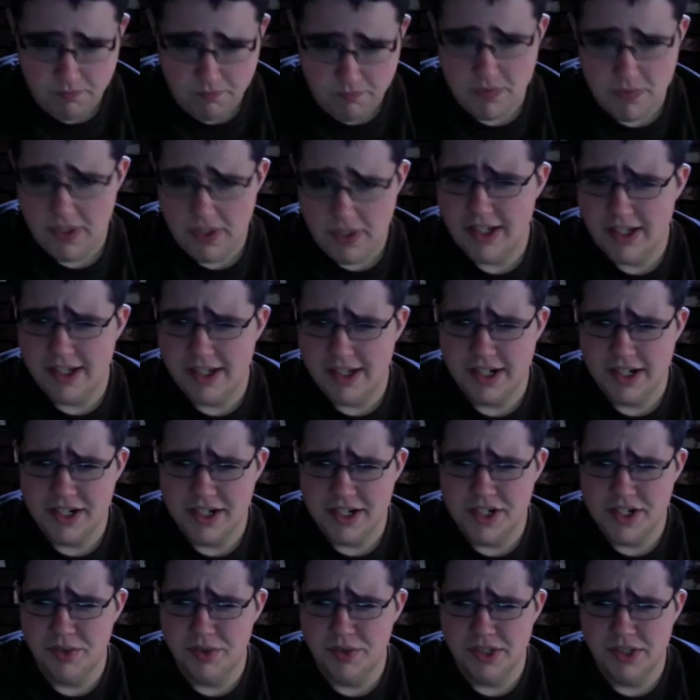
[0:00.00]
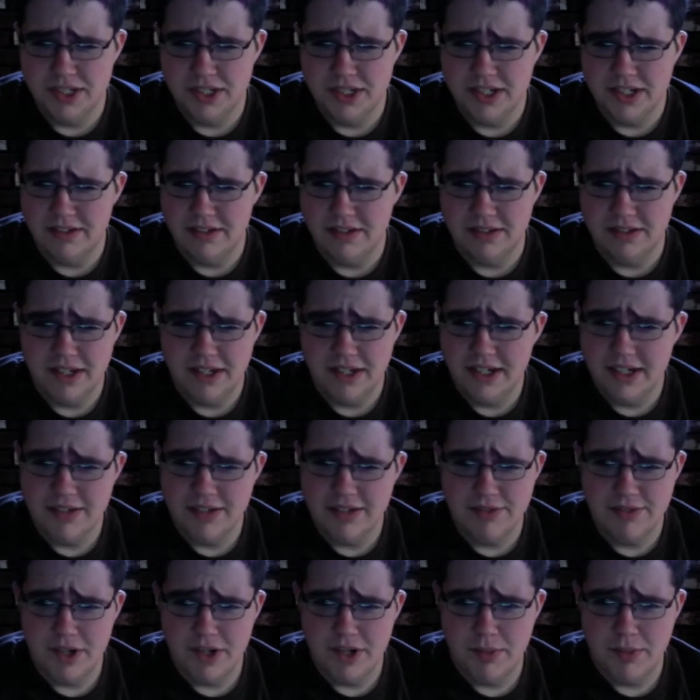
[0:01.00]
and I just really didn't like it
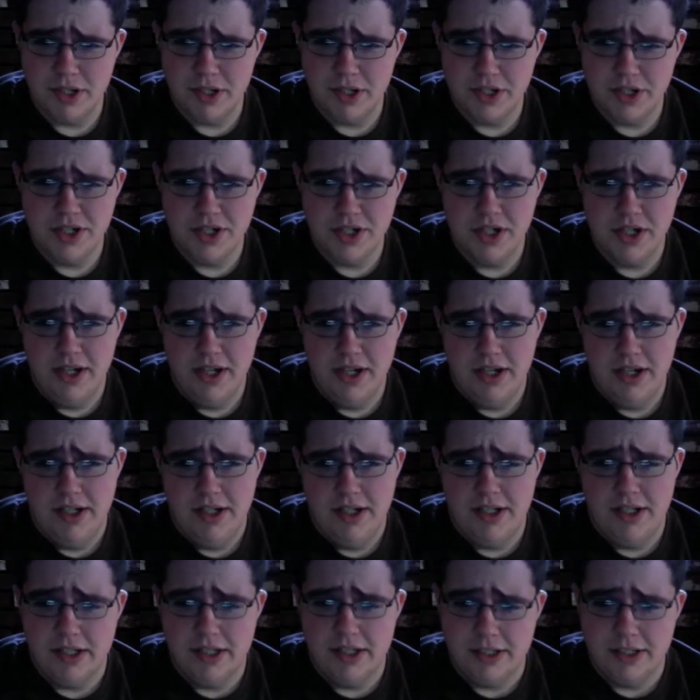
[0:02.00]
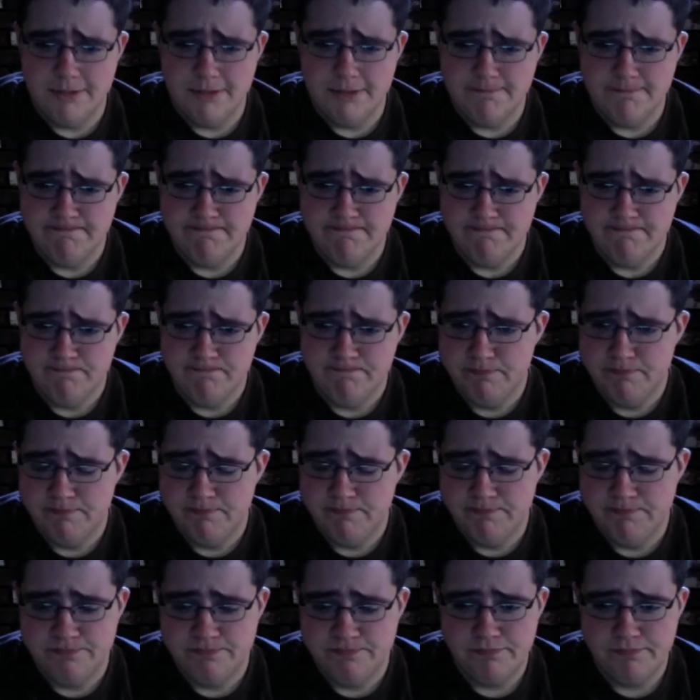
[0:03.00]
very much. Um,
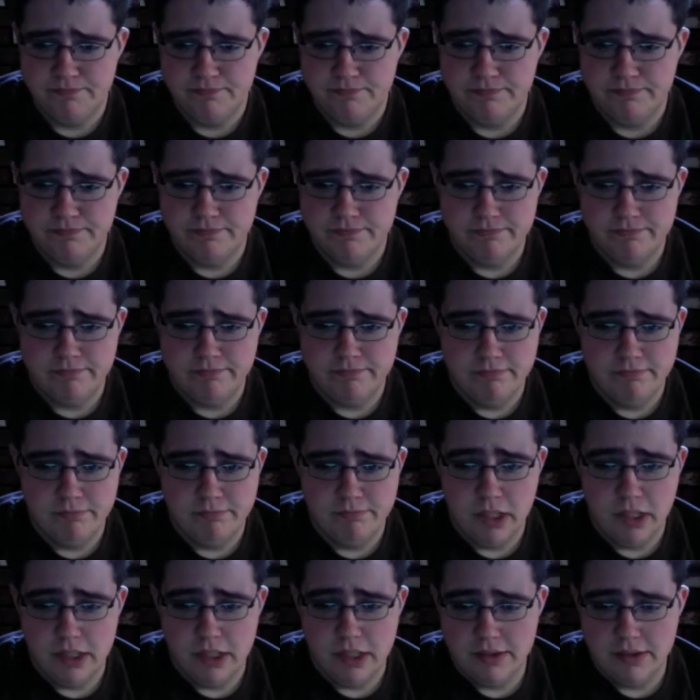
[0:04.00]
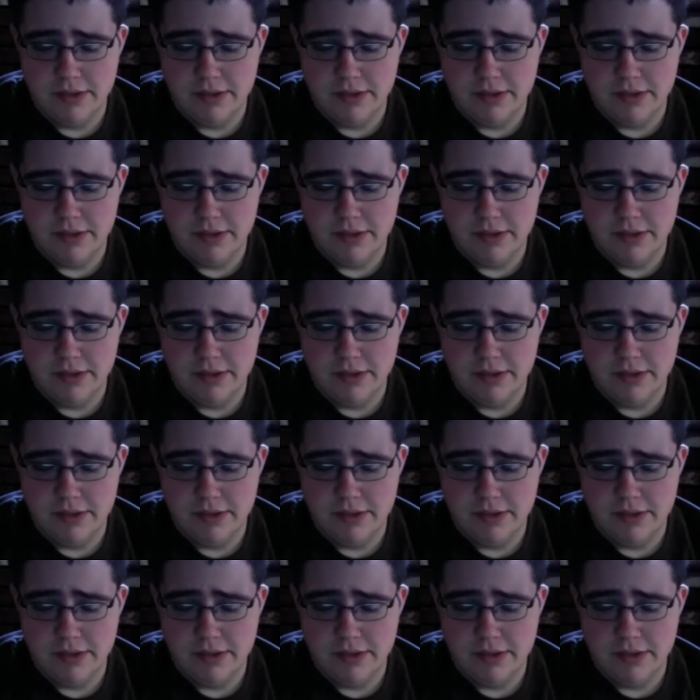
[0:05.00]
but